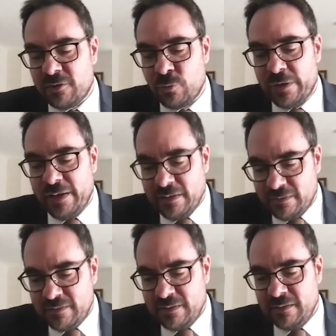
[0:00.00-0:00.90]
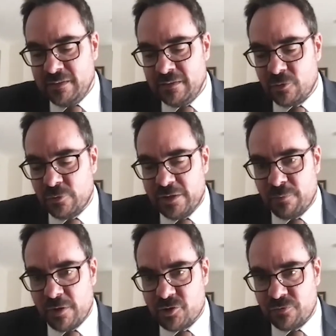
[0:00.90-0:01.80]
2018 Great
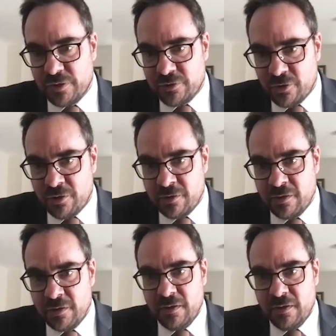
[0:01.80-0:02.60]
March of Return,